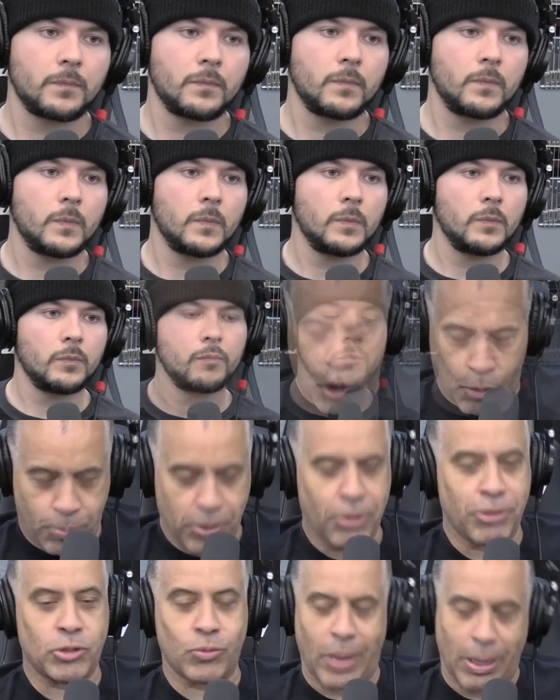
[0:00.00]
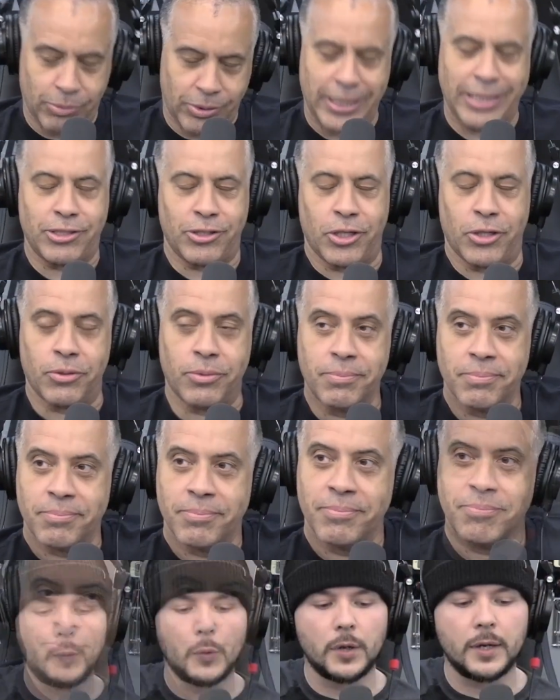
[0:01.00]
I know you're a purist. Why I was teasing you.
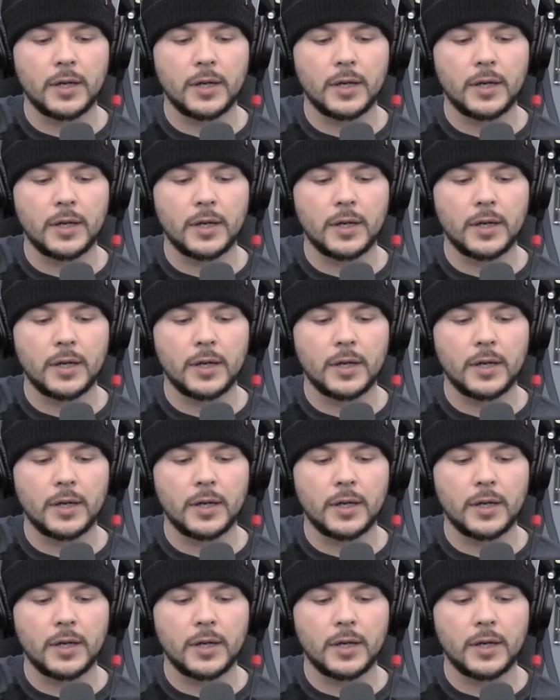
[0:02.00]
You're putting.